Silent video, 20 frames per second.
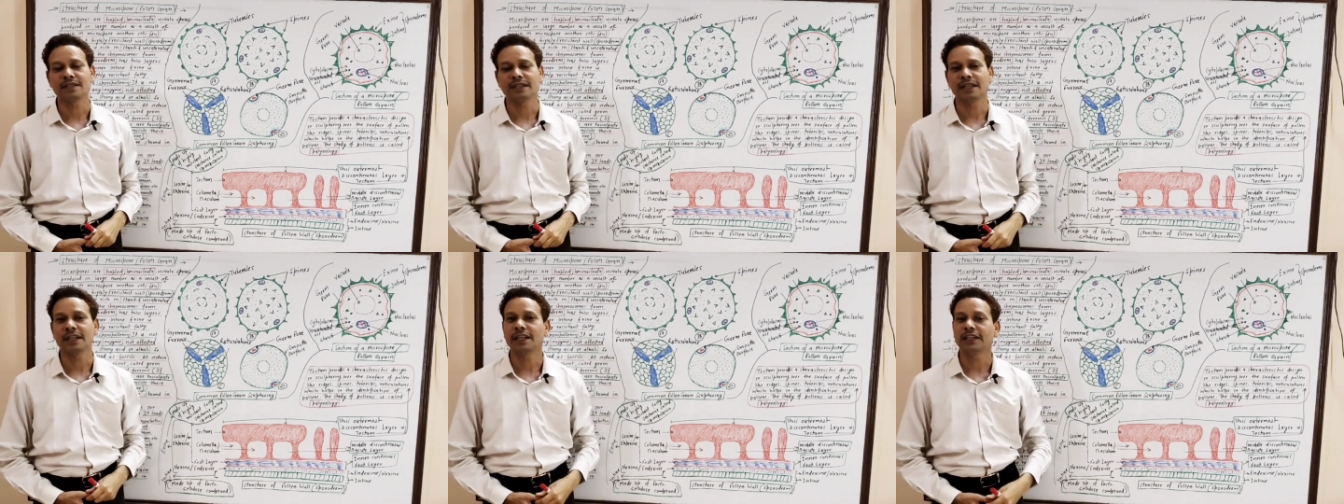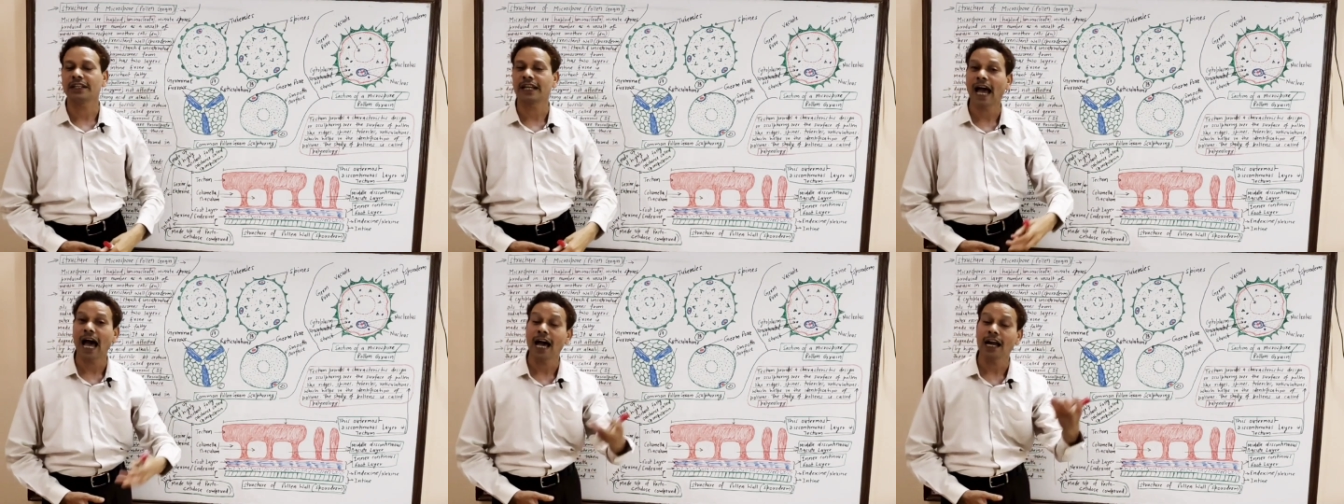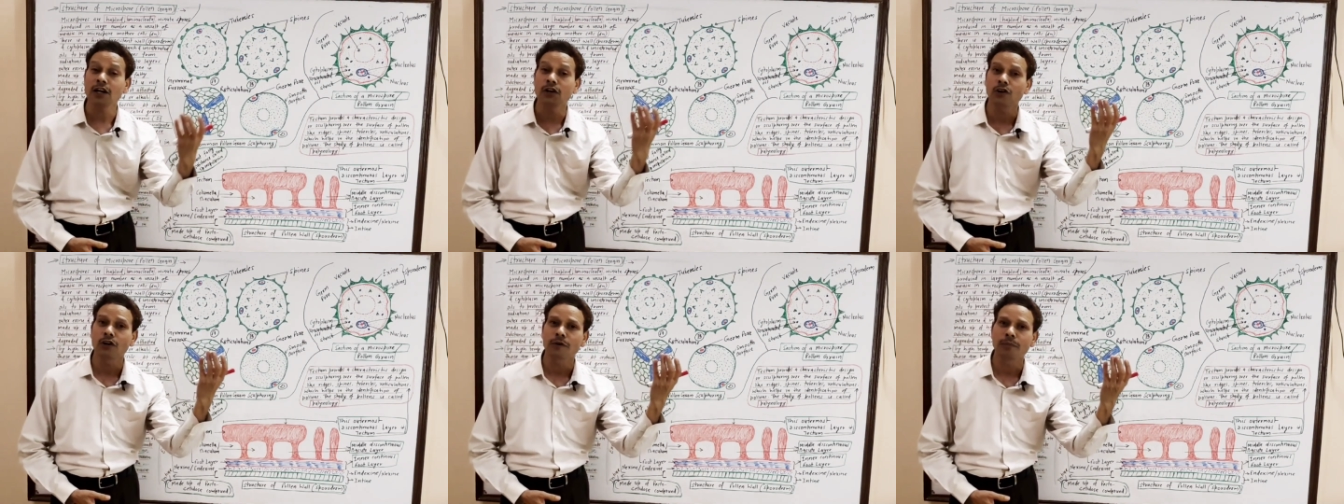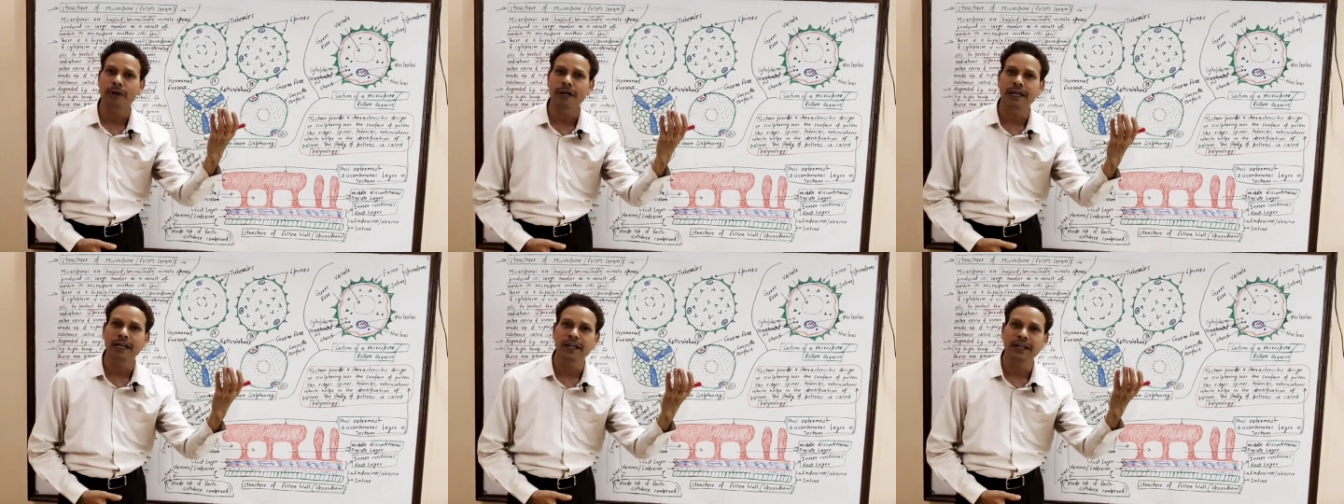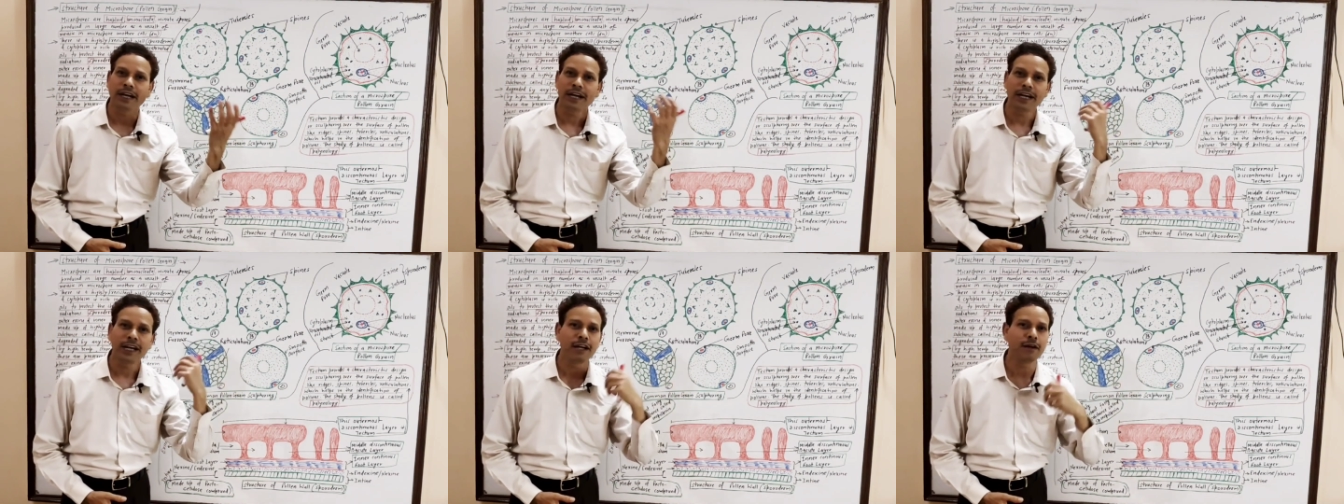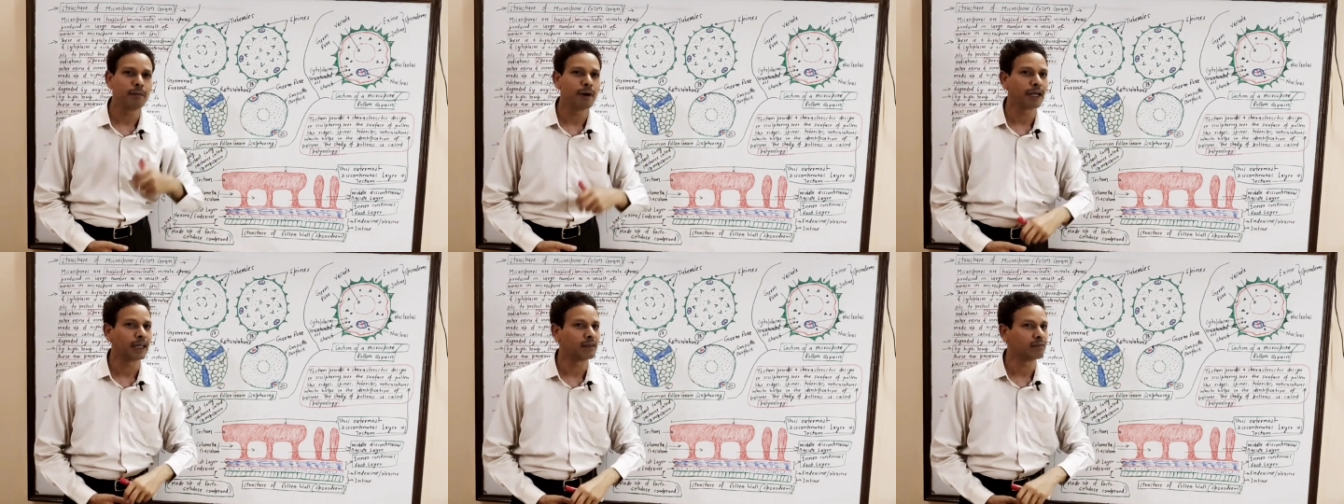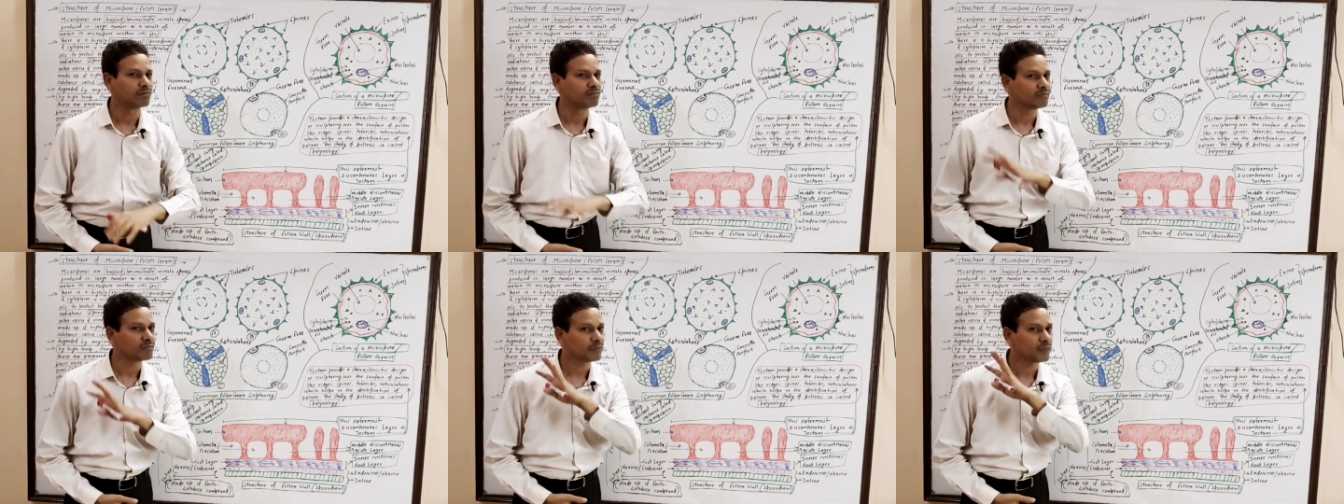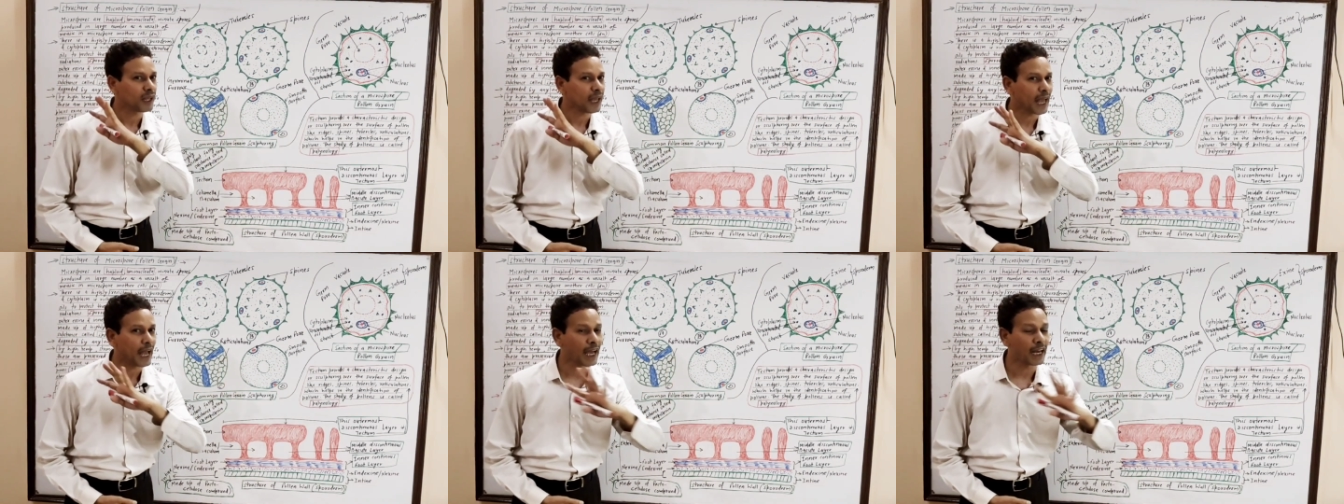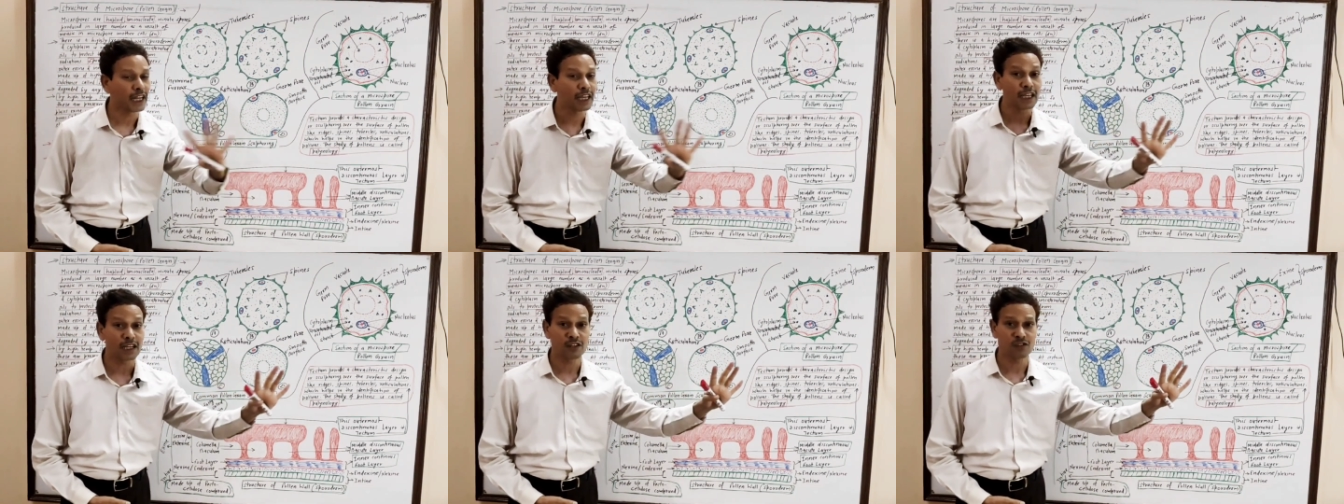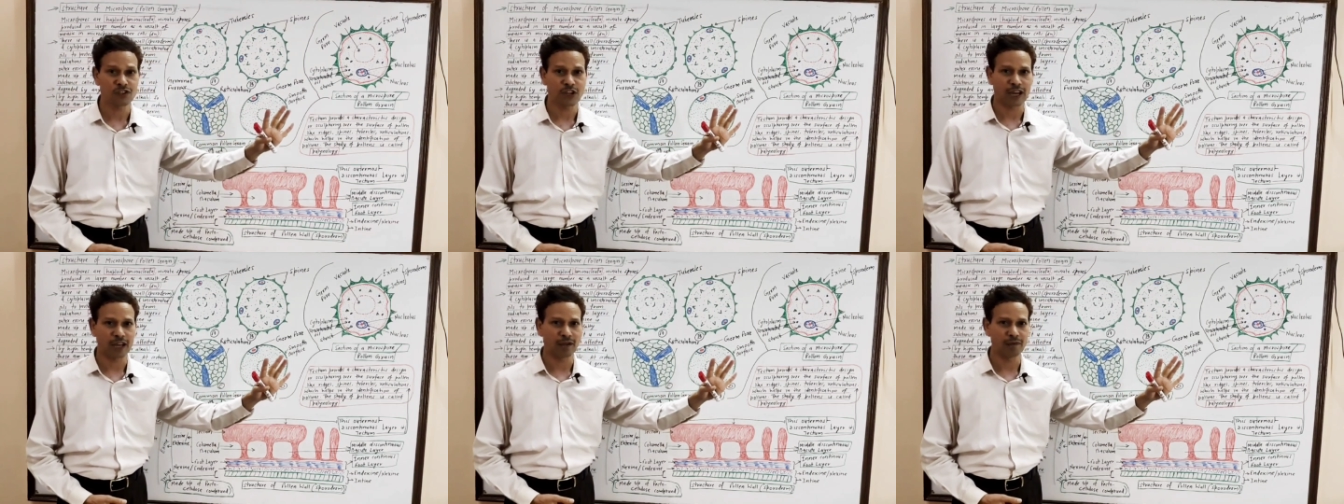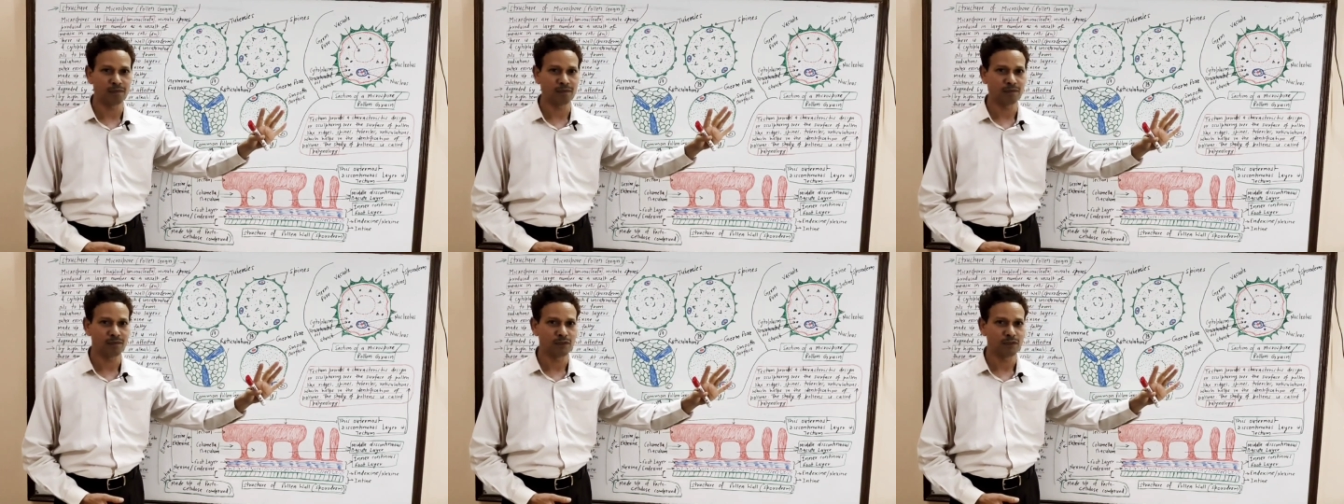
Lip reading: It cannot be degraded by any enzyme.